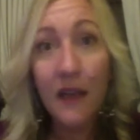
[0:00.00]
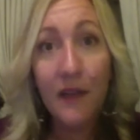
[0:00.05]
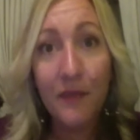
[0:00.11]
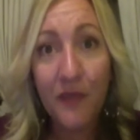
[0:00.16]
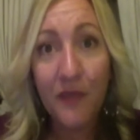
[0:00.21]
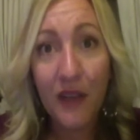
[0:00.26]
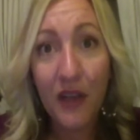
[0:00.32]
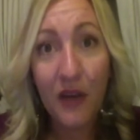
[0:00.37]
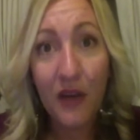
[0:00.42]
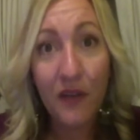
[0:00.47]

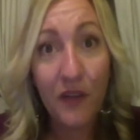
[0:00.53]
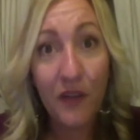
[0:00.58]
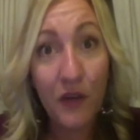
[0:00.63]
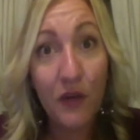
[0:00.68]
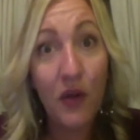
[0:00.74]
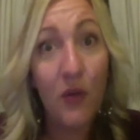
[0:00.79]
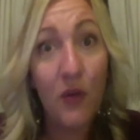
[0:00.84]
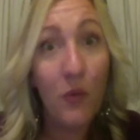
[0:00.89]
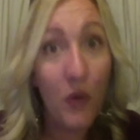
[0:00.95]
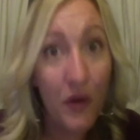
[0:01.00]
if you
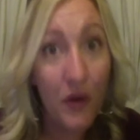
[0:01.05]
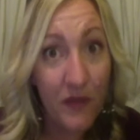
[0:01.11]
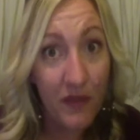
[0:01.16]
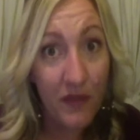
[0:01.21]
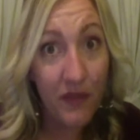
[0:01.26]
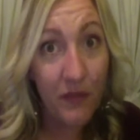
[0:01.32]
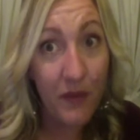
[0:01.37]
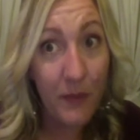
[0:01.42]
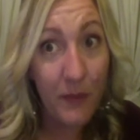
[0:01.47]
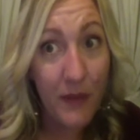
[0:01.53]
know more than
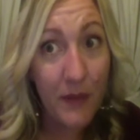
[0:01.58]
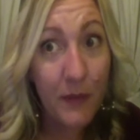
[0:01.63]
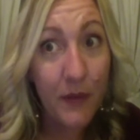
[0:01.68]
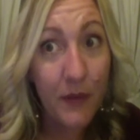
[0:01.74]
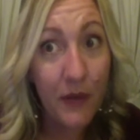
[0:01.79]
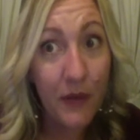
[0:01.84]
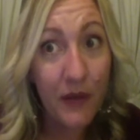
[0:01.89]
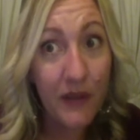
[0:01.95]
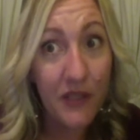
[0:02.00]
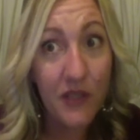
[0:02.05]
3
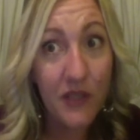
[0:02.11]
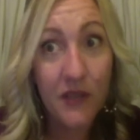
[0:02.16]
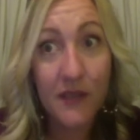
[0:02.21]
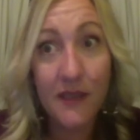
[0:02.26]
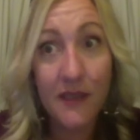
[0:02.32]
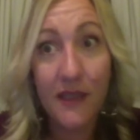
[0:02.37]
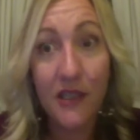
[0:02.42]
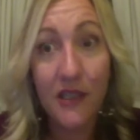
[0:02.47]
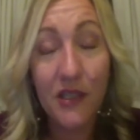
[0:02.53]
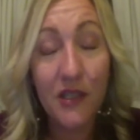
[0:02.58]
people, as you
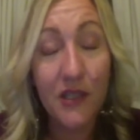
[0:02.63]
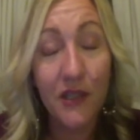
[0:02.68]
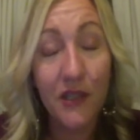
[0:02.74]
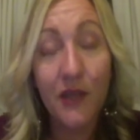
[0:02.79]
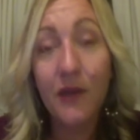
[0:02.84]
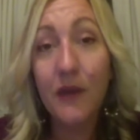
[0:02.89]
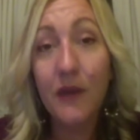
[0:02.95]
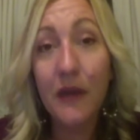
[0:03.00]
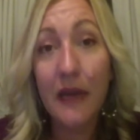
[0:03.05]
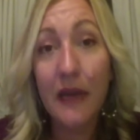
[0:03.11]
just said you
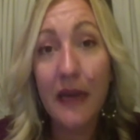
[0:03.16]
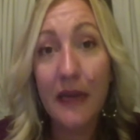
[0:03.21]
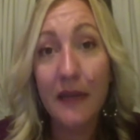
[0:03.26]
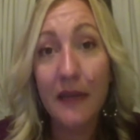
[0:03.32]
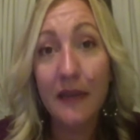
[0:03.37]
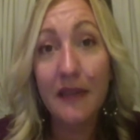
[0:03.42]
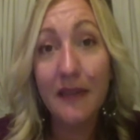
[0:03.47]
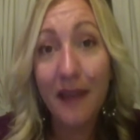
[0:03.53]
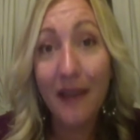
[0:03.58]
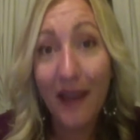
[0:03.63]
do,
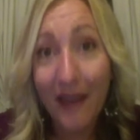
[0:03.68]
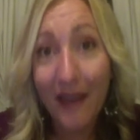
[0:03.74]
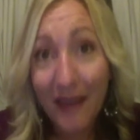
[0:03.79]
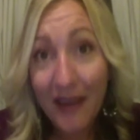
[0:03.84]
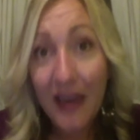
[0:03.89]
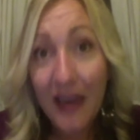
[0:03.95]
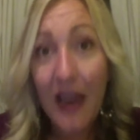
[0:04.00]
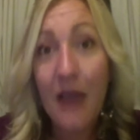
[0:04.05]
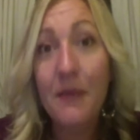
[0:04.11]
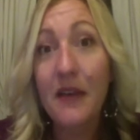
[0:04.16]

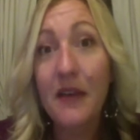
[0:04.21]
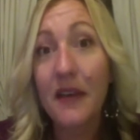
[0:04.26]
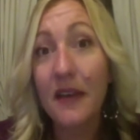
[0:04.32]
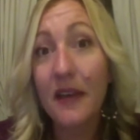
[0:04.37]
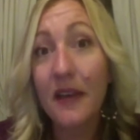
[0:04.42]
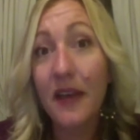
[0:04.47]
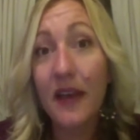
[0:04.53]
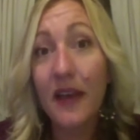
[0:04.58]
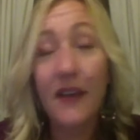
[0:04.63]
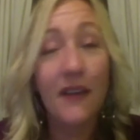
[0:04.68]

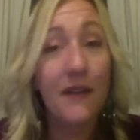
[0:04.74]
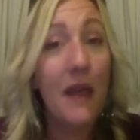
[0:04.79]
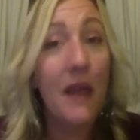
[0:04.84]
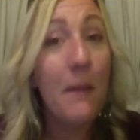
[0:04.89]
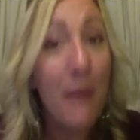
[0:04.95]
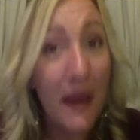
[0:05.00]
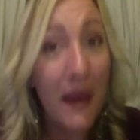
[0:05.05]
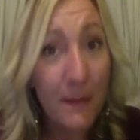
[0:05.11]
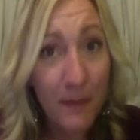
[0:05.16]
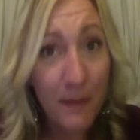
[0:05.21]
it
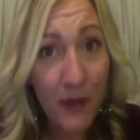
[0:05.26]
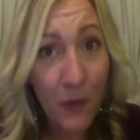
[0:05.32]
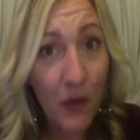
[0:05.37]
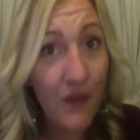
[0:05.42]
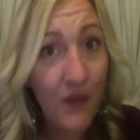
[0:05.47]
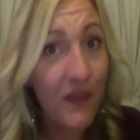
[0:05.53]
might be worth a